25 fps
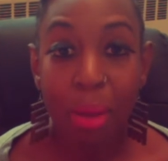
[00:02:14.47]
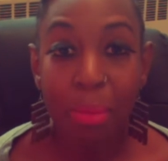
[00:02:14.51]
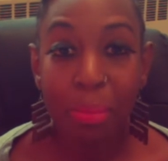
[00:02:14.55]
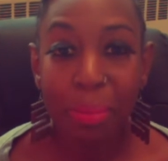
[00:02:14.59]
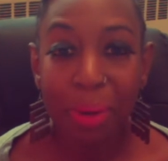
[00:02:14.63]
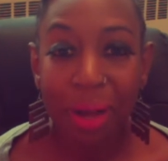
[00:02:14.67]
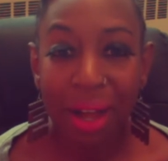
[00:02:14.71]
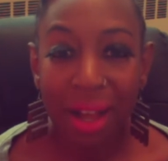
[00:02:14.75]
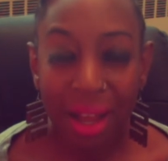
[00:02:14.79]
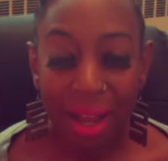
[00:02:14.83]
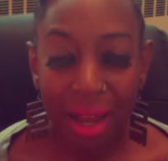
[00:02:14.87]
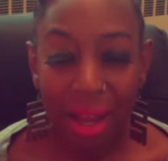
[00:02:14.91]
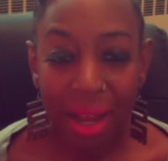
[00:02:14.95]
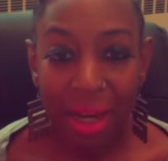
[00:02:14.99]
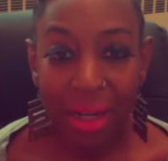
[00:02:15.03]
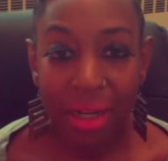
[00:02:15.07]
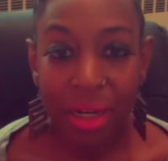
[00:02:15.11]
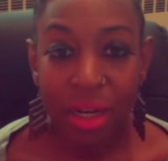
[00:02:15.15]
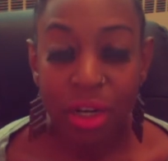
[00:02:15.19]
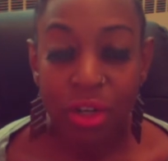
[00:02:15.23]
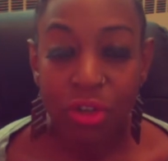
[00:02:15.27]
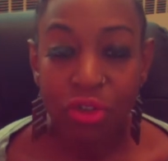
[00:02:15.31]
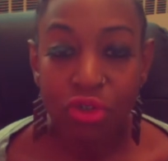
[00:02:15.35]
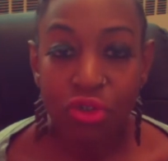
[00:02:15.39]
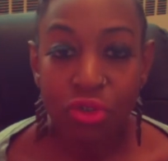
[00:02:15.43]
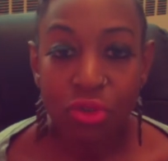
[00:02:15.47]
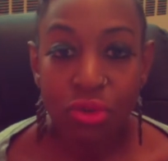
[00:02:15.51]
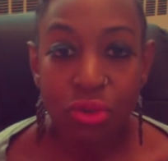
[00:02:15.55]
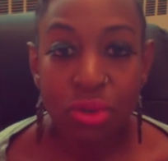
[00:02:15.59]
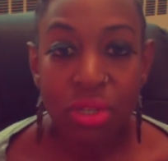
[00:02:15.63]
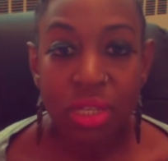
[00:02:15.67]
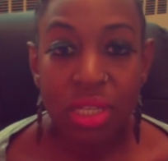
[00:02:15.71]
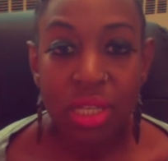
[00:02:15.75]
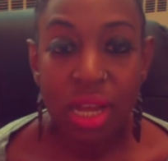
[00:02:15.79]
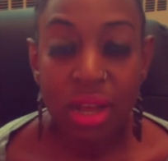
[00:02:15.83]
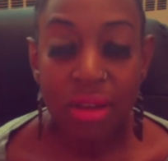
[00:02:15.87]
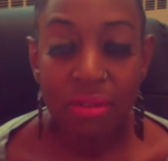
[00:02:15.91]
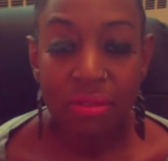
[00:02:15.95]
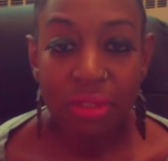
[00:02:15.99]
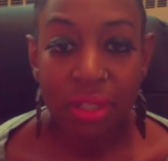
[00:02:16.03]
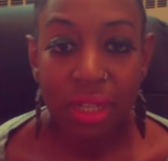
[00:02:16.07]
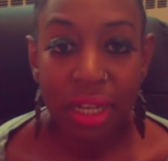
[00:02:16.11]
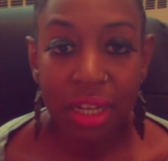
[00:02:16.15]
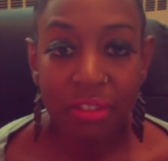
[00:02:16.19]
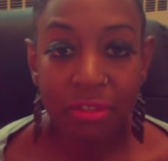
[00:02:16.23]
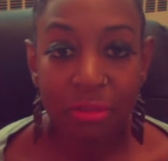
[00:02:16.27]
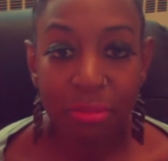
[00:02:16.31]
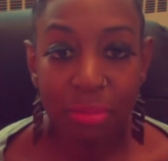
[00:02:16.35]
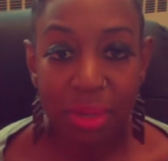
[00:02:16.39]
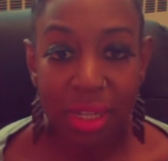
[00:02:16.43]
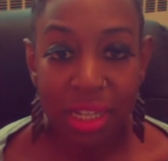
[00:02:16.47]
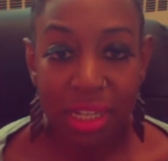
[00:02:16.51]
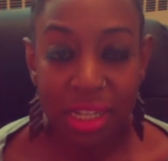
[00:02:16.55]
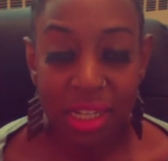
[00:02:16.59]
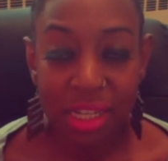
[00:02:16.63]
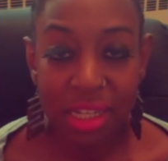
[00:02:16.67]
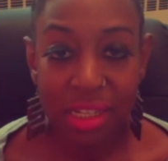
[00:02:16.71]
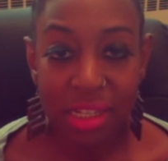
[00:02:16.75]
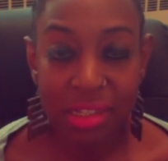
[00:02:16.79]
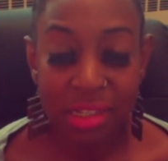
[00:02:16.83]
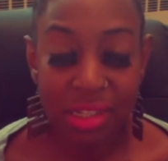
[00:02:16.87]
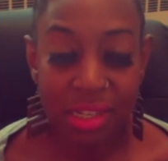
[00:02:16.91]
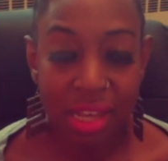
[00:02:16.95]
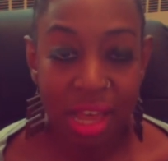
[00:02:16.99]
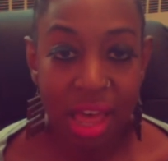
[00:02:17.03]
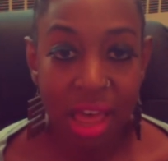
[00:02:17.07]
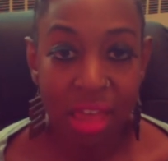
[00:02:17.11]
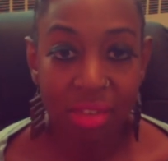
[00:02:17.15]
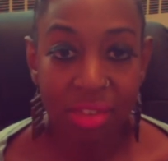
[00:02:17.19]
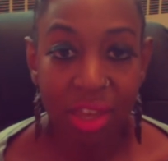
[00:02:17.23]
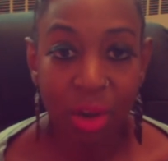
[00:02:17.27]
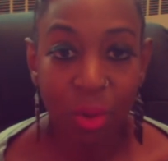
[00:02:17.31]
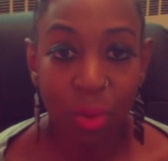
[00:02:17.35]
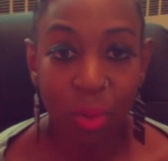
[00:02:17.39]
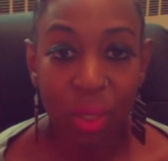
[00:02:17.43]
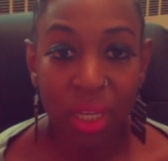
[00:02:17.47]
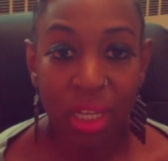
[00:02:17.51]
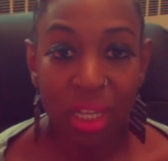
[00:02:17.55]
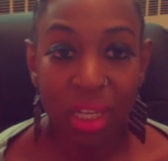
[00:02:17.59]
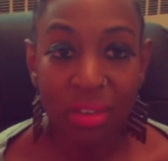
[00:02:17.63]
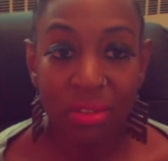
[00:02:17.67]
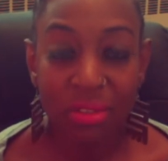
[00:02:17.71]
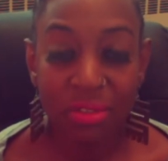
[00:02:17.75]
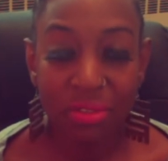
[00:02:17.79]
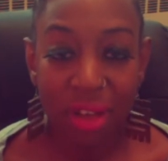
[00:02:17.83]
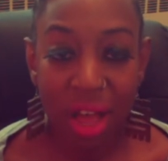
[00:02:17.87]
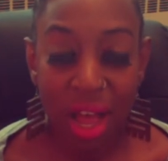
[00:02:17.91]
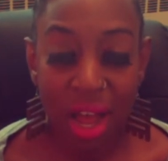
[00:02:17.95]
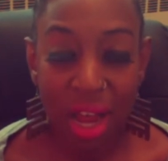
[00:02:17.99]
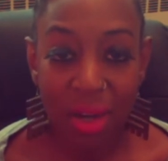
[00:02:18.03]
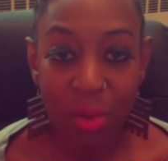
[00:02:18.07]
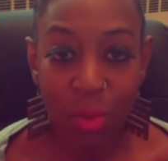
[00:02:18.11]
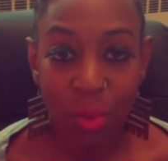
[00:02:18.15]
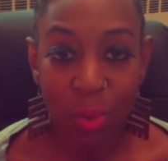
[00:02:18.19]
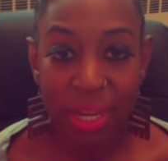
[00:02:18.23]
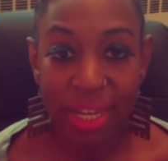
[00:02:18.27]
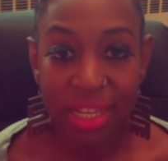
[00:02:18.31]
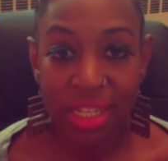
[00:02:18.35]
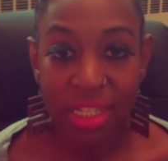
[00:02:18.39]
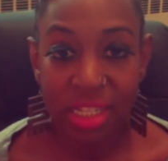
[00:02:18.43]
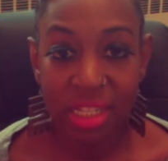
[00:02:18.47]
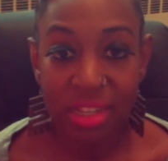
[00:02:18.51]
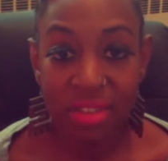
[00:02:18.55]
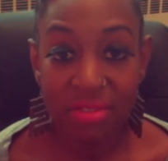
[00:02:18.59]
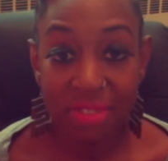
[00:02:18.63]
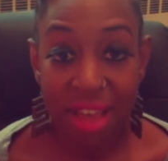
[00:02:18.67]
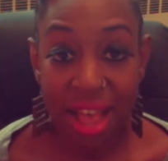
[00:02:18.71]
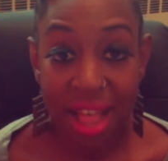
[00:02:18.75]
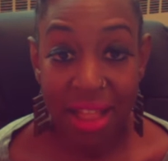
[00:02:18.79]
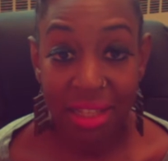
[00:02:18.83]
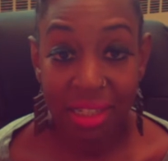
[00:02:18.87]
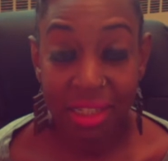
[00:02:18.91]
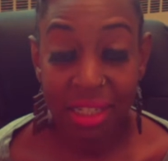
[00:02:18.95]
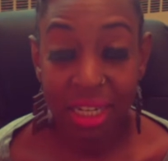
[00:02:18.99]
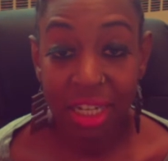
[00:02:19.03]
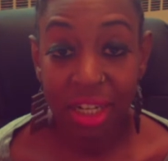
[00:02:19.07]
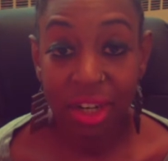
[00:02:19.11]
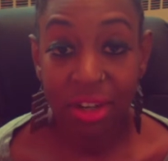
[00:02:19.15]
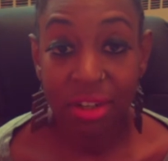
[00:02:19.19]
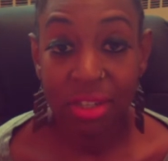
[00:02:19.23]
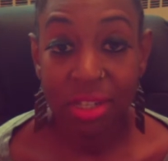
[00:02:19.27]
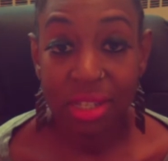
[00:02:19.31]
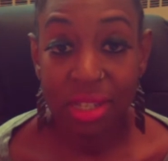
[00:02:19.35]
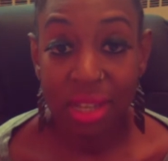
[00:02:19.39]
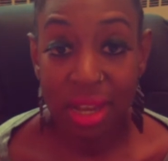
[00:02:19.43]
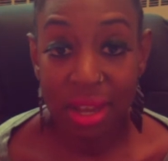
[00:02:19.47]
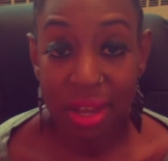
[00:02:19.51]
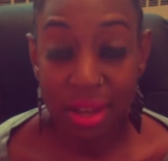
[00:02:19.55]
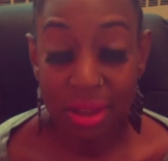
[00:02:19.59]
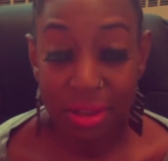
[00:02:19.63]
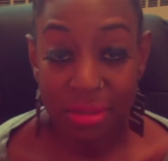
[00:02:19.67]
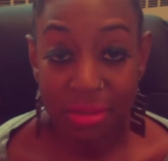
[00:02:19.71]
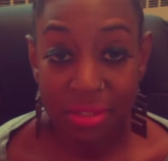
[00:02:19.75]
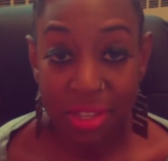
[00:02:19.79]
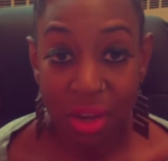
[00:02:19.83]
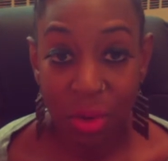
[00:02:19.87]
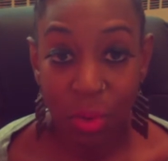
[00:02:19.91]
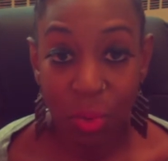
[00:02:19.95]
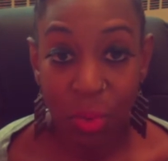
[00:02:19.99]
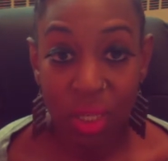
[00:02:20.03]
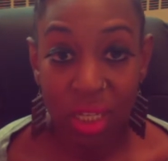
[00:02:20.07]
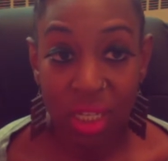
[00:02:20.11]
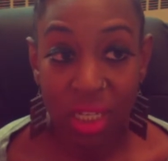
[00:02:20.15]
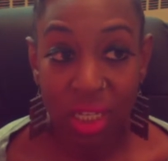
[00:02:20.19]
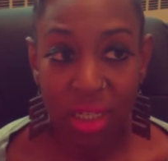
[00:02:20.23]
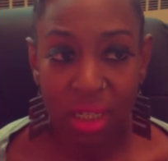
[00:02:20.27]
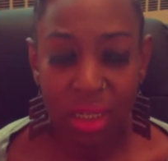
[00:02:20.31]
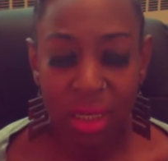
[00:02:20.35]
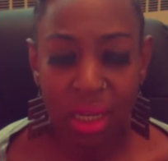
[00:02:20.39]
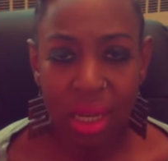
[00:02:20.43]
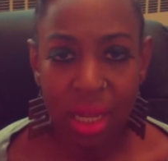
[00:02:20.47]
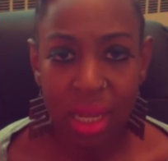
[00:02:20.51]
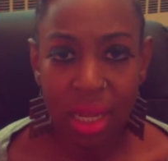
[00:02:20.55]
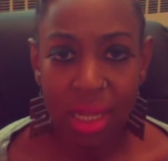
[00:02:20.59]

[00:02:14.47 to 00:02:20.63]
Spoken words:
But true self-love means that we can find ways to validate ourselves, that we can